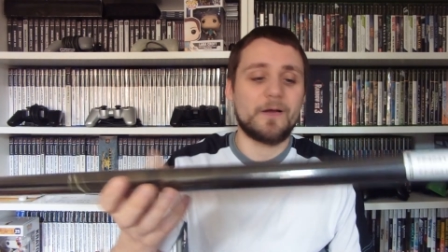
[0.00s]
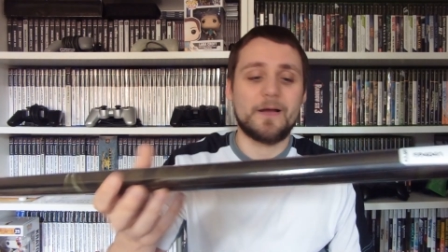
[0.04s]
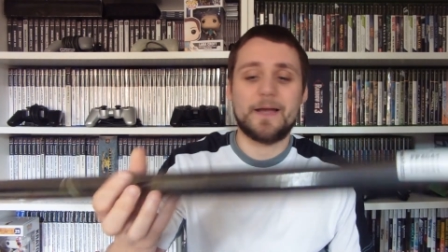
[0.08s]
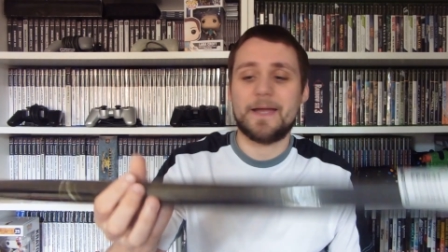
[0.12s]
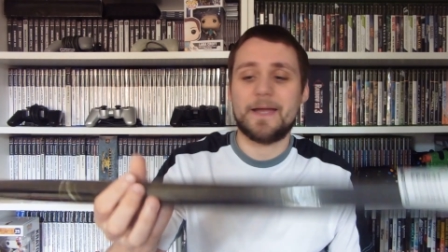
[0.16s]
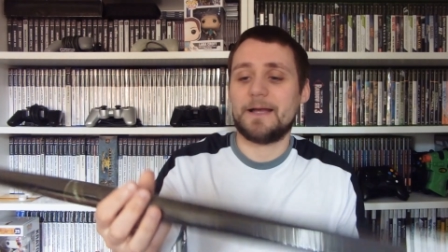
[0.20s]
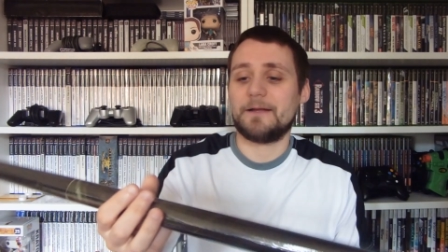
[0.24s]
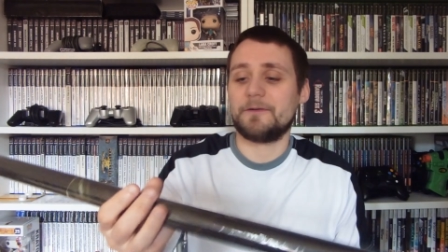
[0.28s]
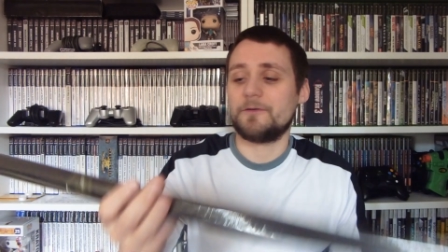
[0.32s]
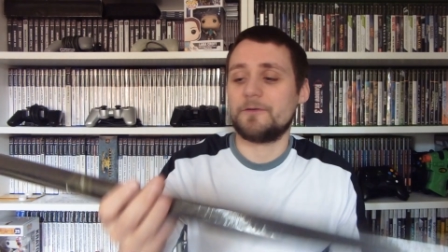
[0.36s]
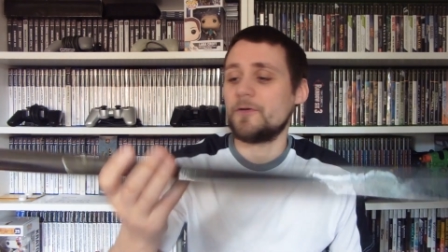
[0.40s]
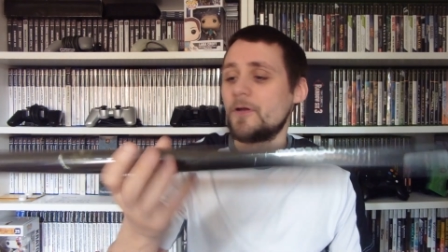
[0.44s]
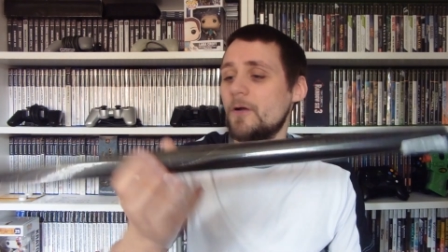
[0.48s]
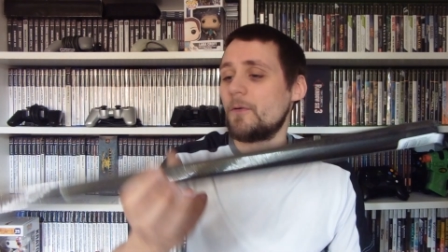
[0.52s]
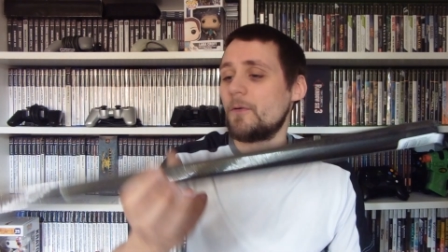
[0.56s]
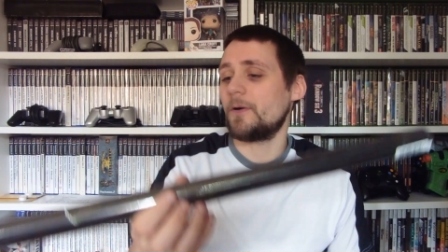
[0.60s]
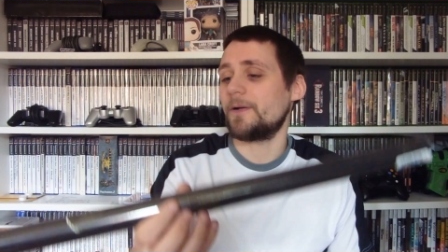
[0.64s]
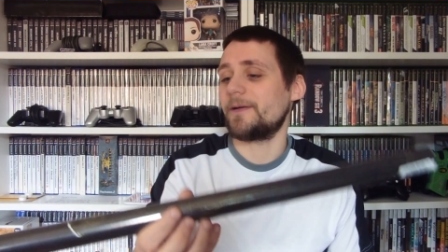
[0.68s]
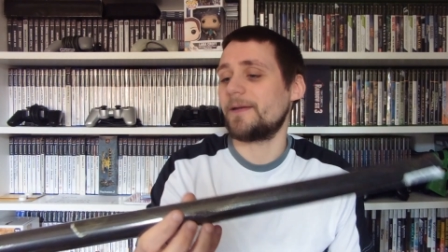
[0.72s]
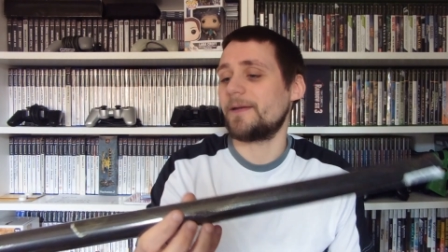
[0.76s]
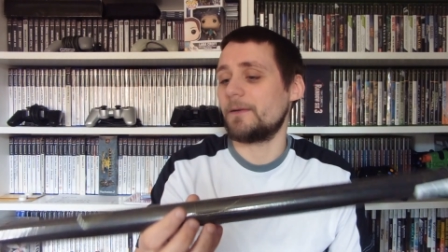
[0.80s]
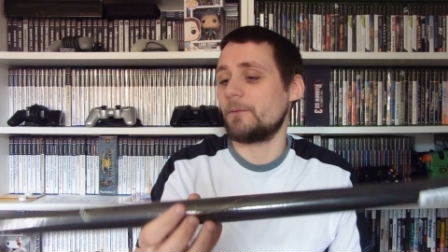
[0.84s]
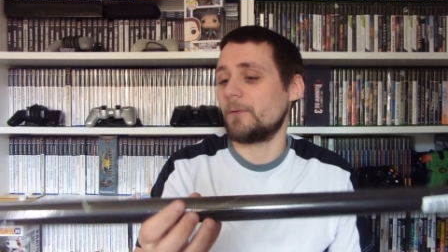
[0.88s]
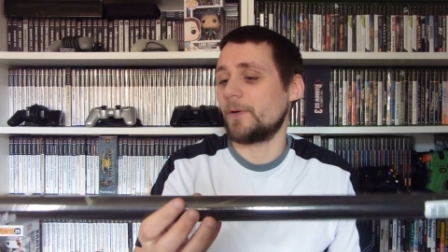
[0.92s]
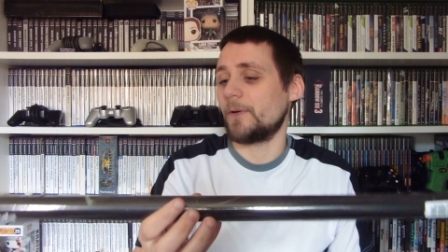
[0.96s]
I had no
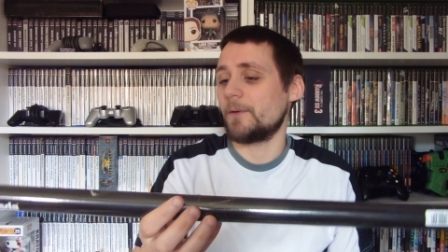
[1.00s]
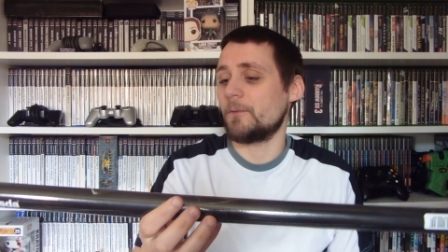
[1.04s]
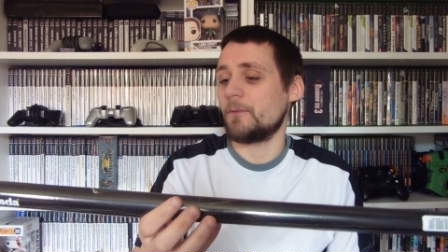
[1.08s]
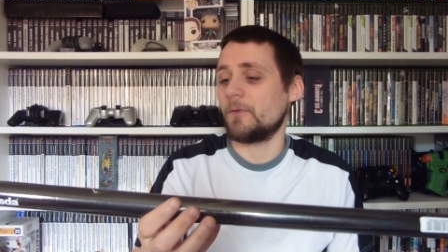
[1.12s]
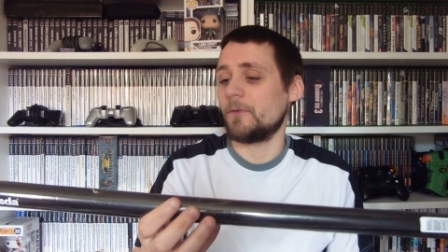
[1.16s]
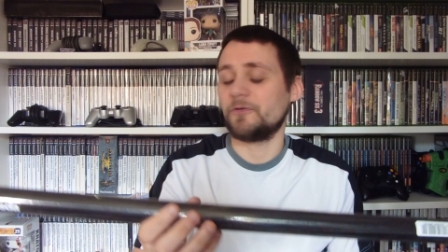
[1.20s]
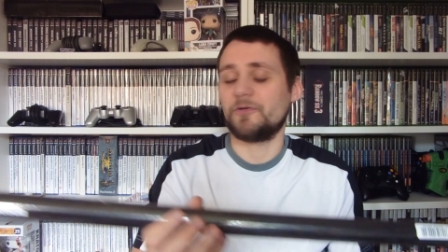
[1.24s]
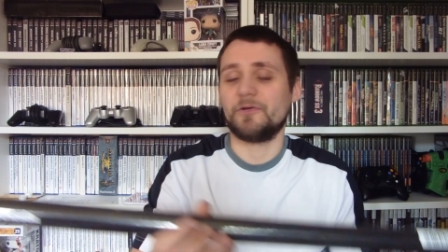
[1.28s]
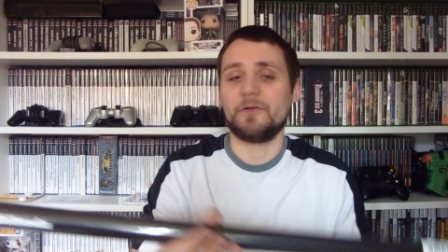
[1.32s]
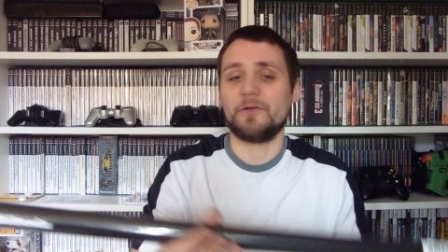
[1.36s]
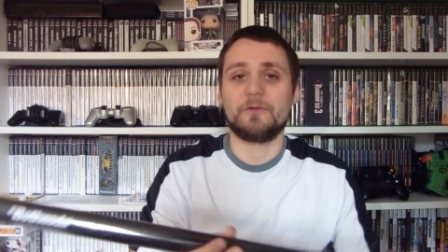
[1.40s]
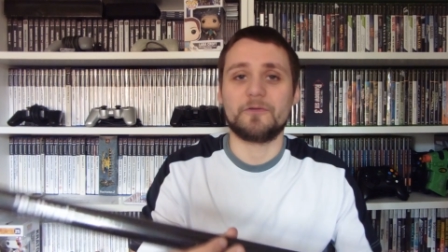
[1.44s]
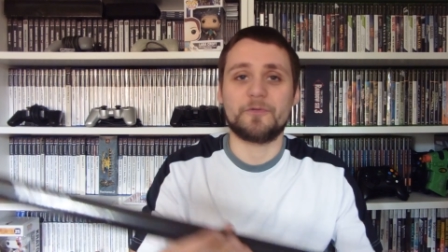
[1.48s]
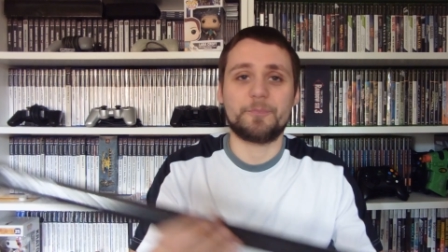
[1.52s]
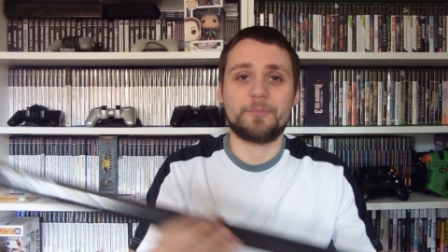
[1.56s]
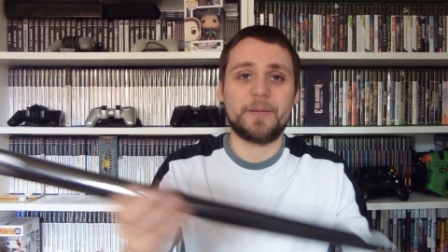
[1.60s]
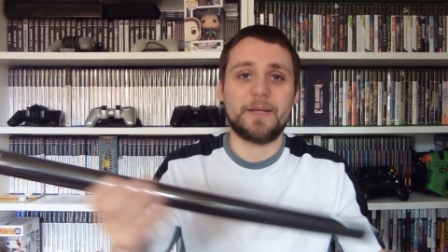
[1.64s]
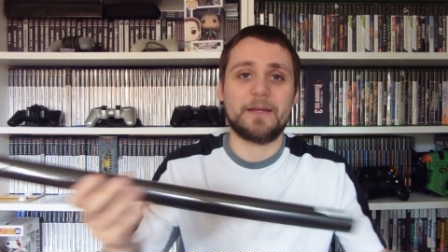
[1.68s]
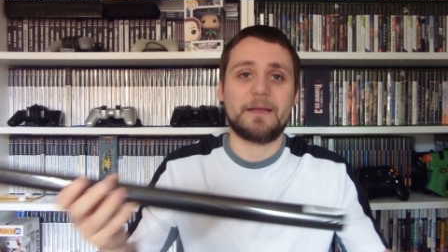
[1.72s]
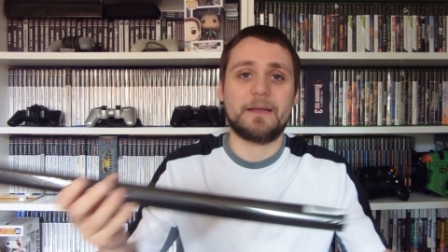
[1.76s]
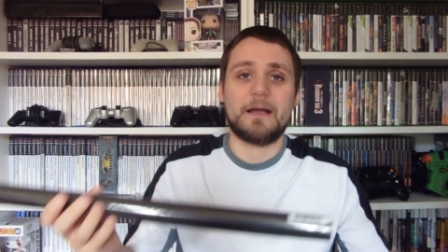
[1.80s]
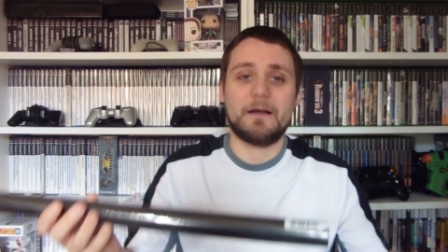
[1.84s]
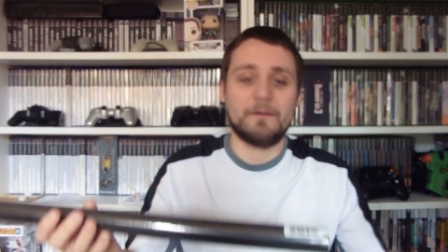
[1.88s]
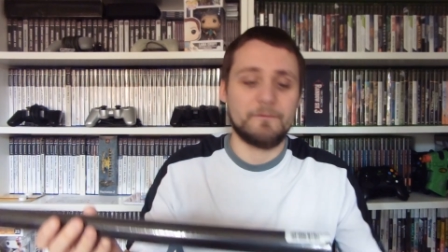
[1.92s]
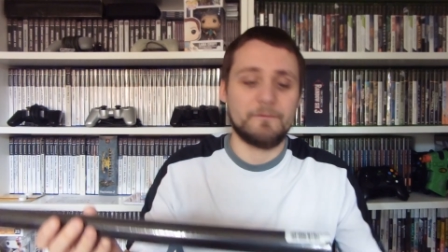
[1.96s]
idea what it was. You got to
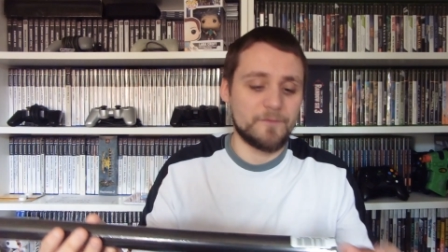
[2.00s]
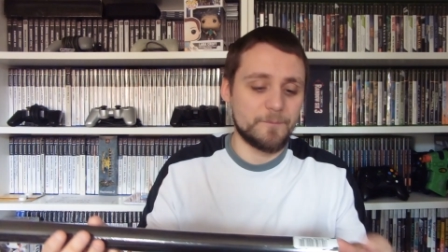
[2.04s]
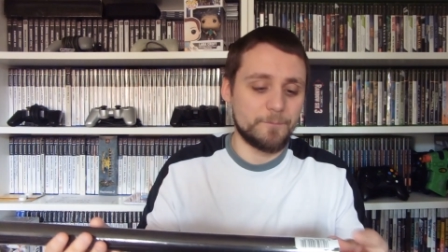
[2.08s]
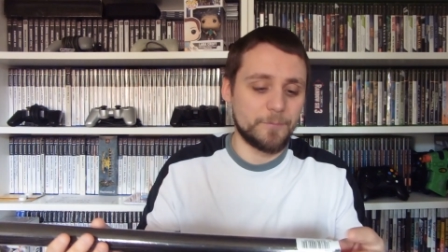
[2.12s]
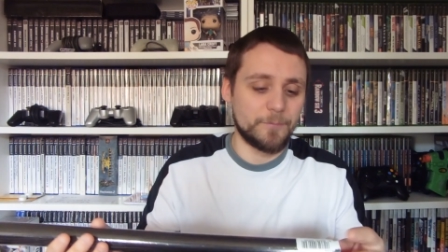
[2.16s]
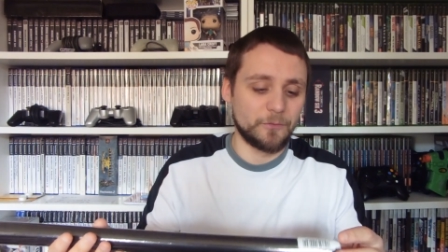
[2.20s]
pick out of a